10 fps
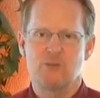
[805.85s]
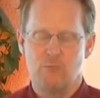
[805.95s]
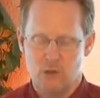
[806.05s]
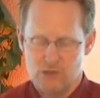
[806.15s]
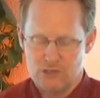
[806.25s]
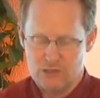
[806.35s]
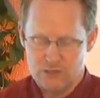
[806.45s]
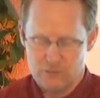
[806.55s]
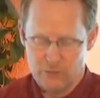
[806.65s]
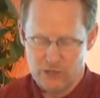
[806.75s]
to purchase
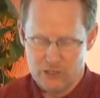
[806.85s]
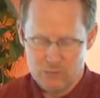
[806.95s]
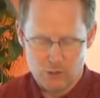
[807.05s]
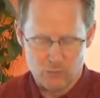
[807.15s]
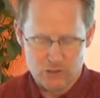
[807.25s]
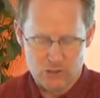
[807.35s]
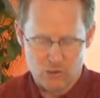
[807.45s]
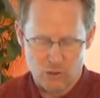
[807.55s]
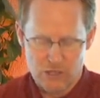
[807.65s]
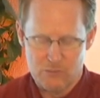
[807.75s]
his freedom, to
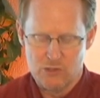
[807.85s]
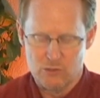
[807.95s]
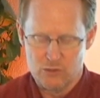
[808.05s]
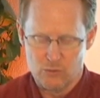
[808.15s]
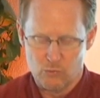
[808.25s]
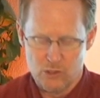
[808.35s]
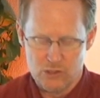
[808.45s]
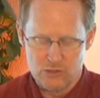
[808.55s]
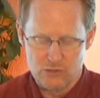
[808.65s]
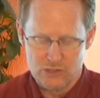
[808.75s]
restore him to his
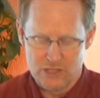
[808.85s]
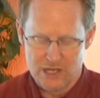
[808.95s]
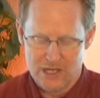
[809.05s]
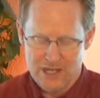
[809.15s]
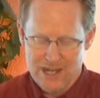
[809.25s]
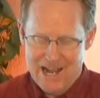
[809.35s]
original state.